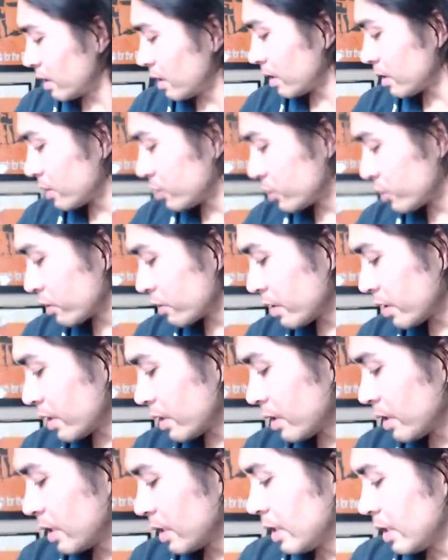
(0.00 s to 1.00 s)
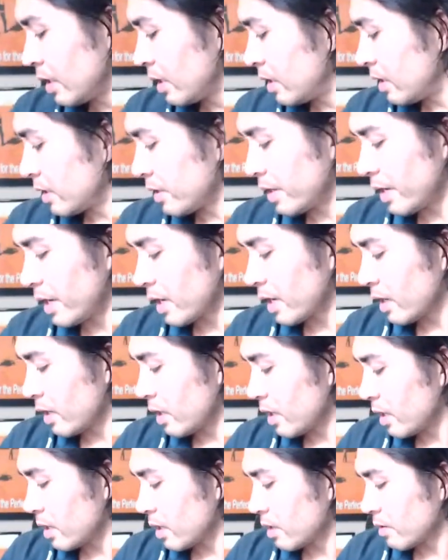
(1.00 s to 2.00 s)
Uh, the Jura, yeah,
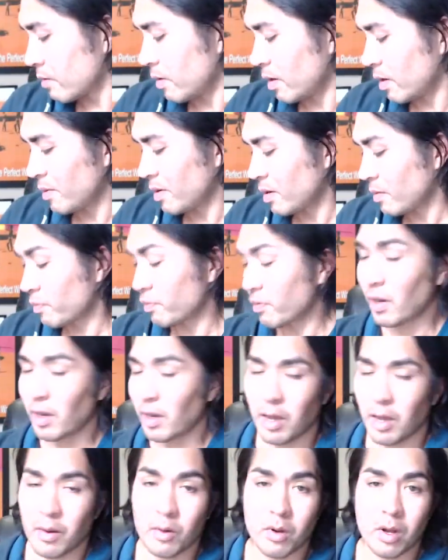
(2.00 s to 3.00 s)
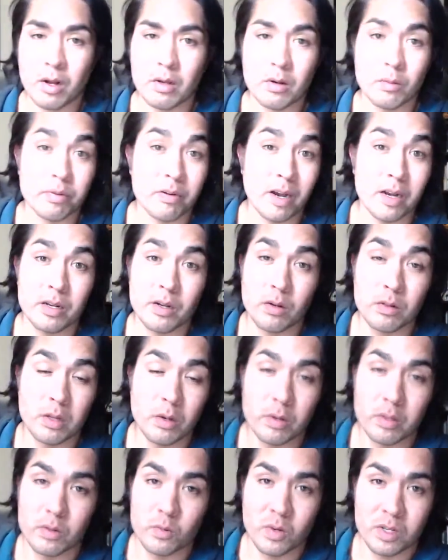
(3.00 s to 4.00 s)
um, I'm gonna pro- I'll, I'll, go probably no
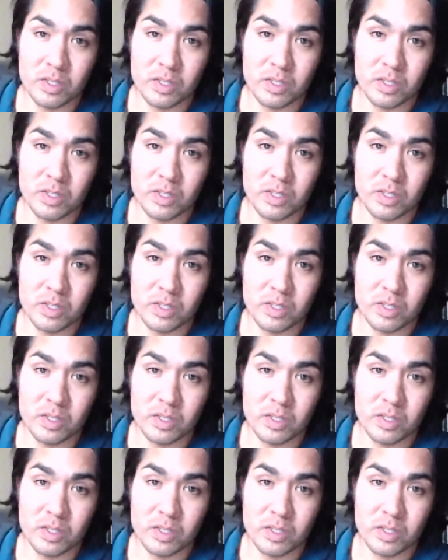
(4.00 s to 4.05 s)
lower than